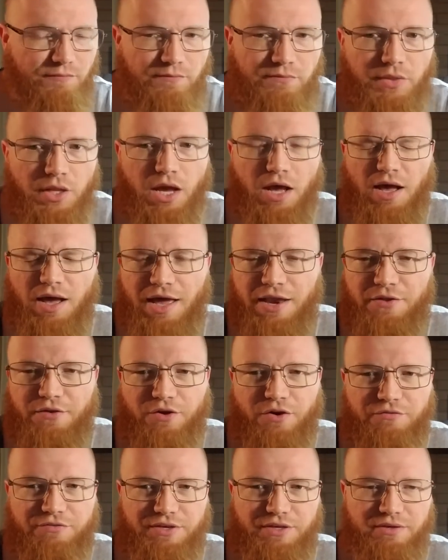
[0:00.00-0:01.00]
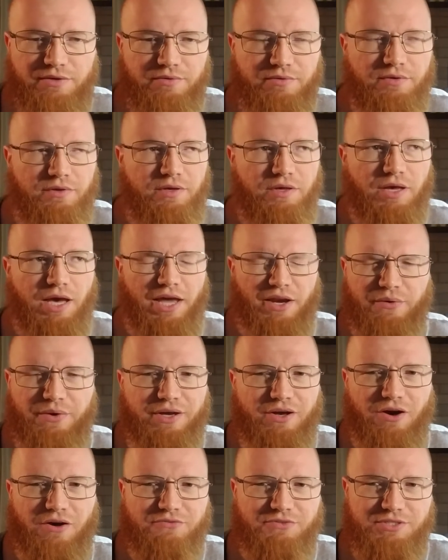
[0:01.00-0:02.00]
I don't know if he, I know he
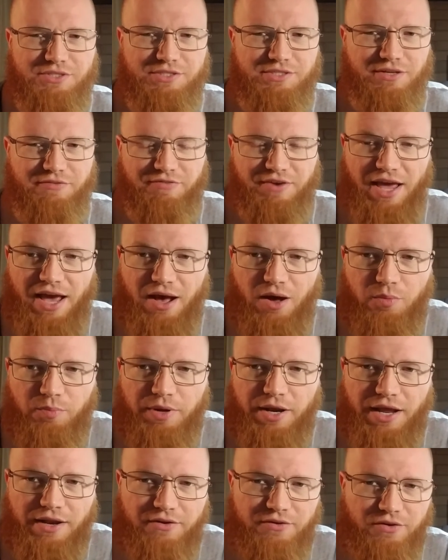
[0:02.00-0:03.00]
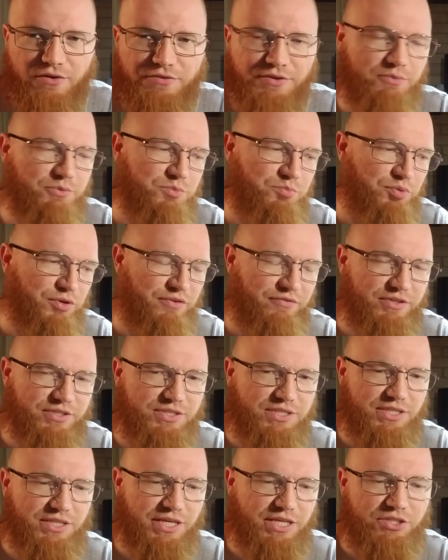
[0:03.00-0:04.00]
golfs and stuff now, but I don't know if he was
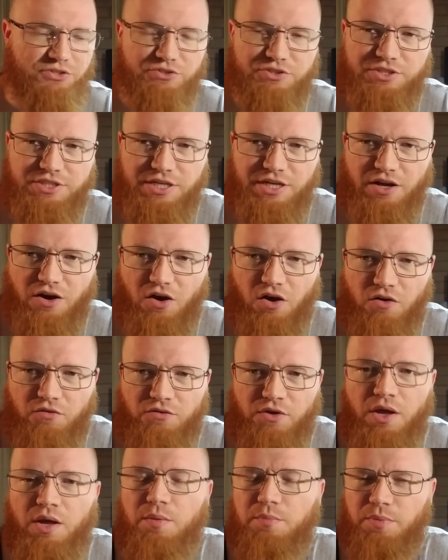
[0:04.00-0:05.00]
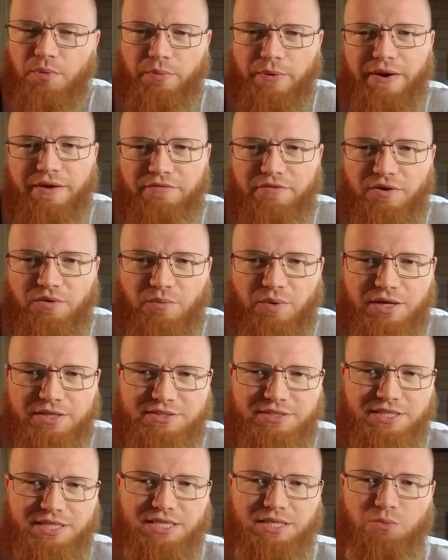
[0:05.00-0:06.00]
previously interested in golf, but whatever it was,
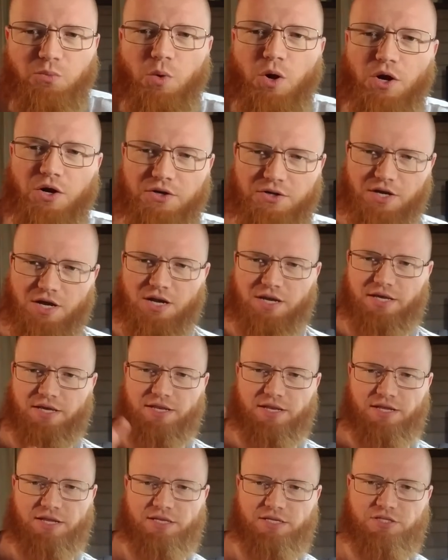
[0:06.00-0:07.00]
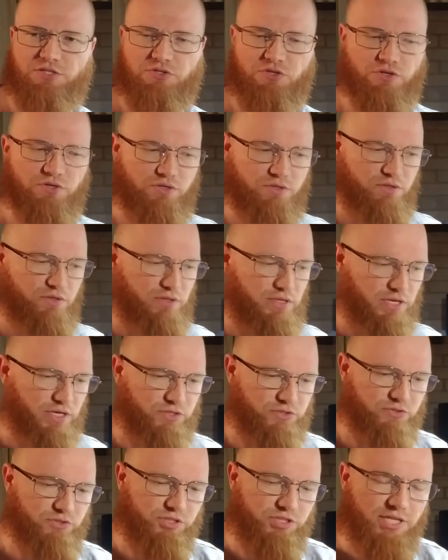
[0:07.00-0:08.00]
he worked on it and he took the
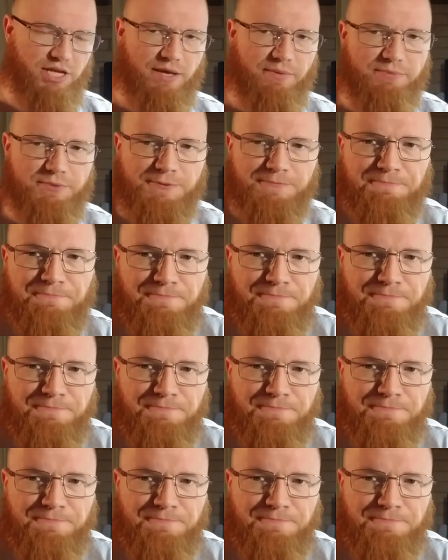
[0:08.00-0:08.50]
extra steps.